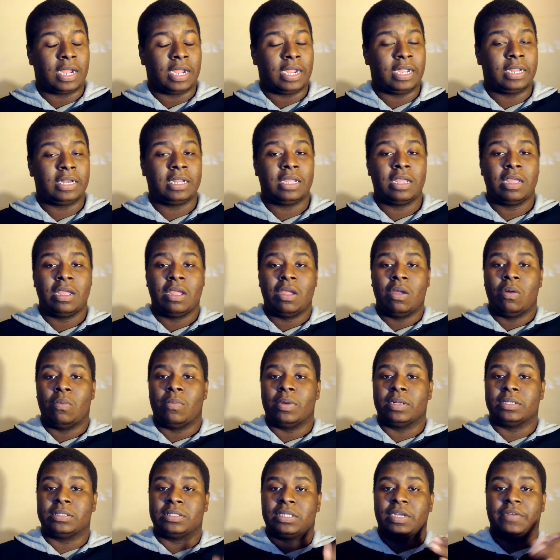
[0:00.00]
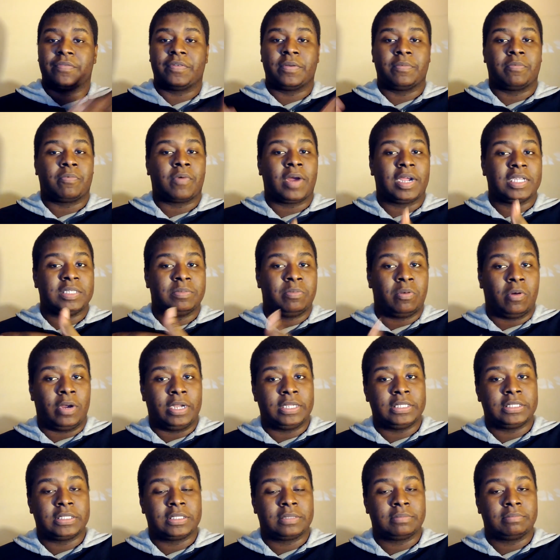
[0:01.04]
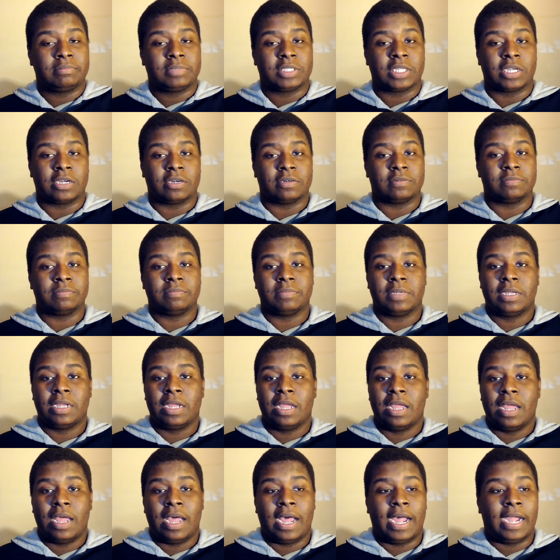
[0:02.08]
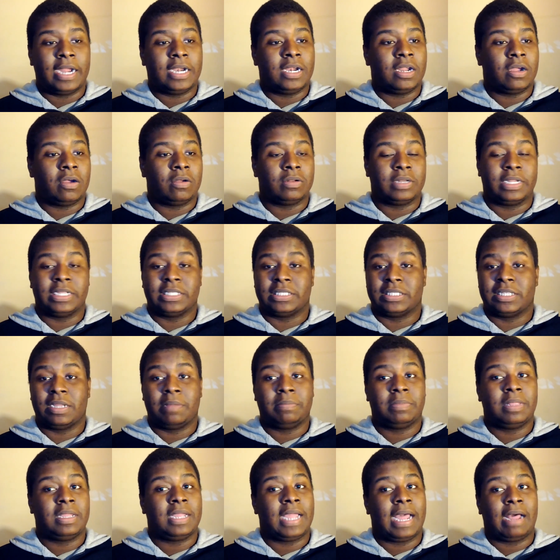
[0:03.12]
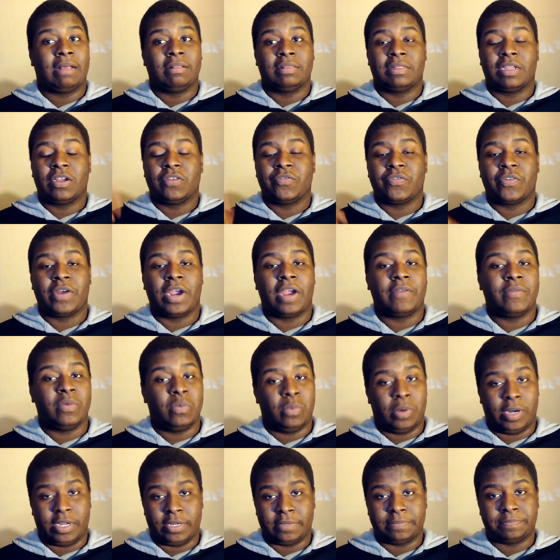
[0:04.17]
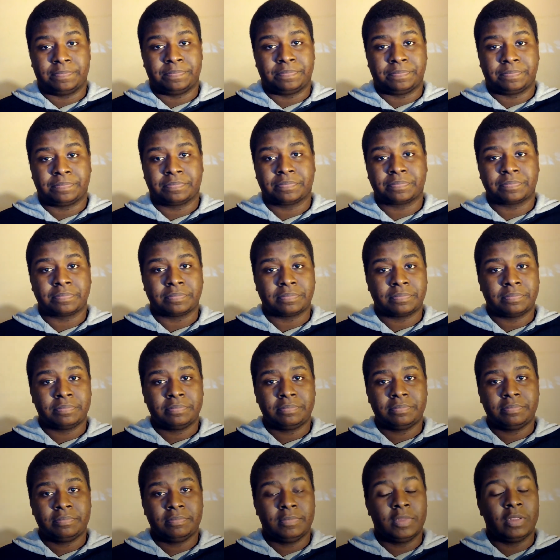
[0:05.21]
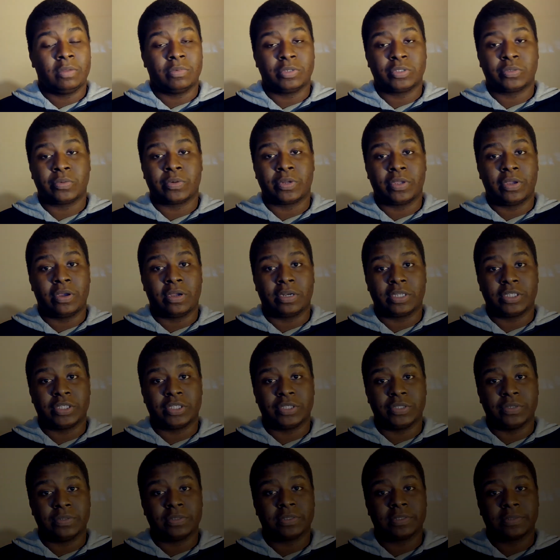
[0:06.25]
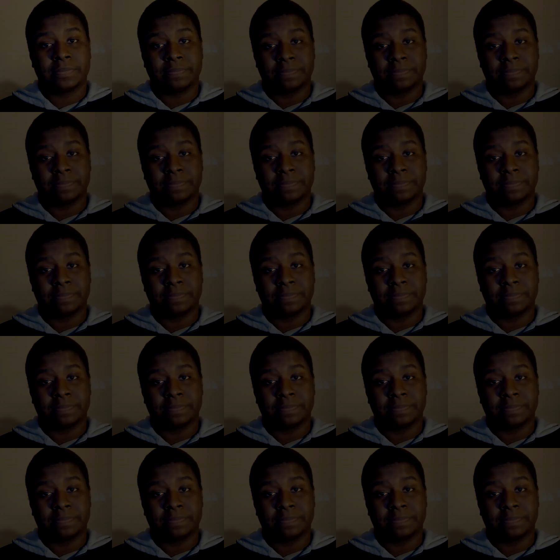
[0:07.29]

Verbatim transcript: line with different price points. So I know there's something out there for everyone. Which one are you going to choose?